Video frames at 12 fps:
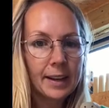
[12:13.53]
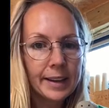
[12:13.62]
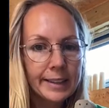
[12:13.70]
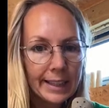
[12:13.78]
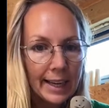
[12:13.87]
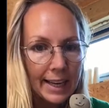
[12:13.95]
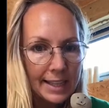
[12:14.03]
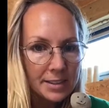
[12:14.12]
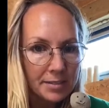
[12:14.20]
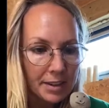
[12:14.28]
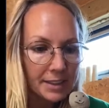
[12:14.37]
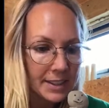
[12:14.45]
Clay is a
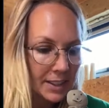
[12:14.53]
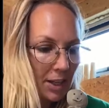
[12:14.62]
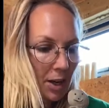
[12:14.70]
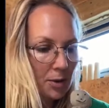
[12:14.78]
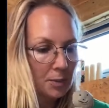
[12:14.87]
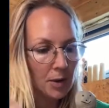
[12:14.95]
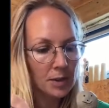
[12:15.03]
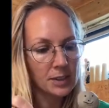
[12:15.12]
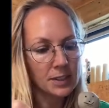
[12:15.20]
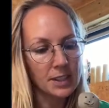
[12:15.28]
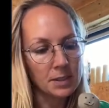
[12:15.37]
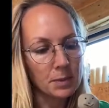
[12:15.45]
very slow
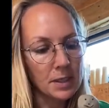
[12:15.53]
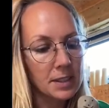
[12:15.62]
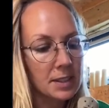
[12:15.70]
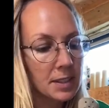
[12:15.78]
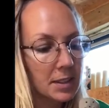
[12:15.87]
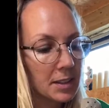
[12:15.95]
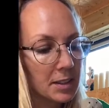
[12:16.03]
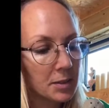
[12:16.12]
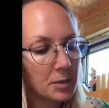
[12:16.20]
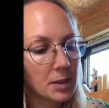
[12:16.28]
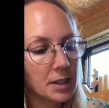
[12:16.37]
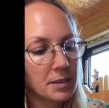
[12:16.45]
process because
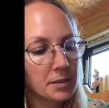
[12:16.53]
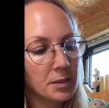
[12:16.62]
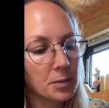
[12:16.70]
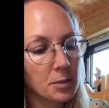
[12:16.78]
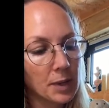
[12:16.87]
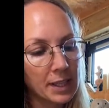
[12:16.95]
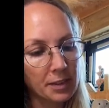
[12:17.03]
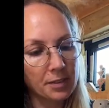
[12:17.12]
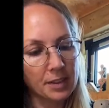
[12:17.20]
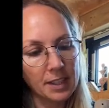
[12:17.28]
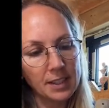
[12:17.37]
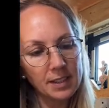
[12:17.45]
we have to wait for
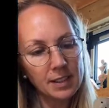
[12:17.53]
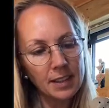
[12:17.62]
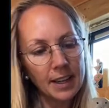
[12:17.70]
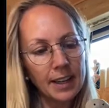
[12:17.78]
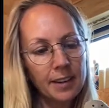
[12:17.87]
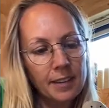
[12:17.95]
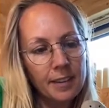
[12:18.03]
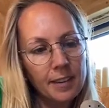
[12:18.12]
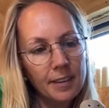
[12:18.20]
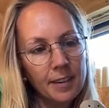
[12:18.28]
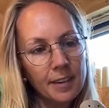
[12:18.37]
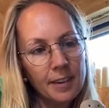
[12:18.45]
this now
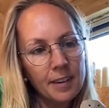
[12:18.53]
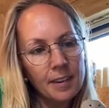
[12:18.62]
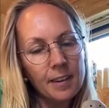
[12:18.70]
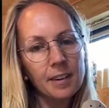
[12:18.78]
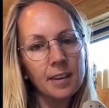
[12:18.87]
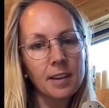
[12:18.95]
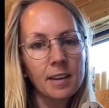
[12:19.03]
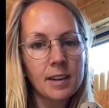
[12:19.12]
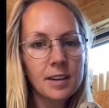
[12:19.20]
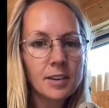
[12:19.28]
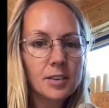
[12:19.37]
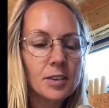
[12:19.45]

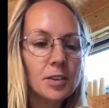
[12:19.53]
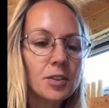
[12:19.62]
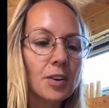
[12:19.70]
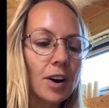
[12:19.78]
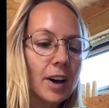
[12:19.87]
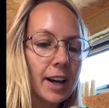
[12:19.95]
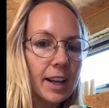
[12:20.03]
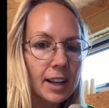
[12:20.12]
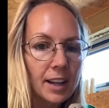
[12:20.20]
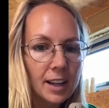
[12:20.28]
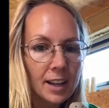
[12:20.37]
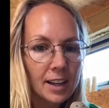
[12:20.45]
to dry.
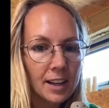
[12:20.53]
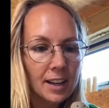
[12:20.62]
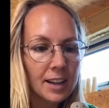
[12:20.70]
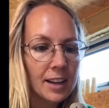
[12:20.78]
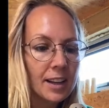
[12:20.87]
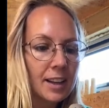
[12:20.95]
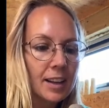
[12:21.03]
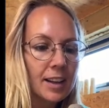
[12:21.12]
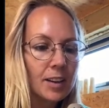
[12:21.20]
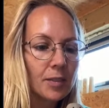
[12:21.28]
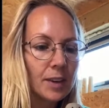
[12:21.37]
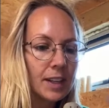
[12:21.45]

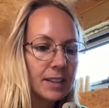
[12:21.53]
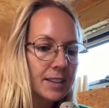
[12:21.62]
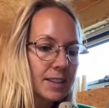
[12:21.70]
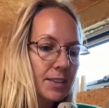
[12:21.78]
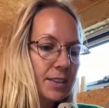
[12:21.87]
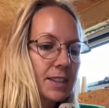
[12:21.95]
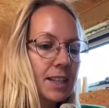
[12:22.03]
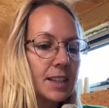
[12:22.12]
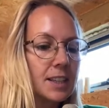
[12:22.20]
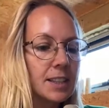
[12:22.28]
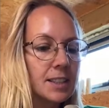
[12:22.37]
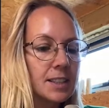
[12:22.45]
We can still see that
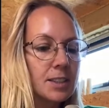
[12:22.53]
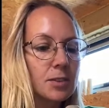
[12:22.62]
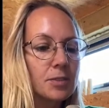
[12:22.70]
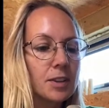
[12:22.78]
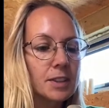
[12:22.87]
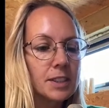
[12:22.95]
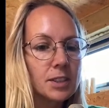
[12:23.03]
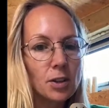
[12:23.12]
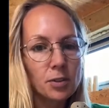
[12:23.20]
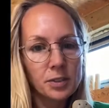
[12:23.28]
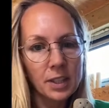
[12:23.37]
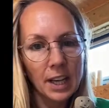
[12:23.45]
it's still very
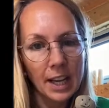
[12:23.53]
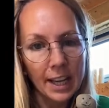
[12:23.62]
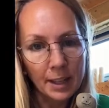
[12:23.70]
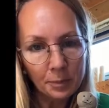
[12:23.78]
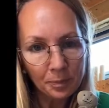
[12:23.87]
soft clay.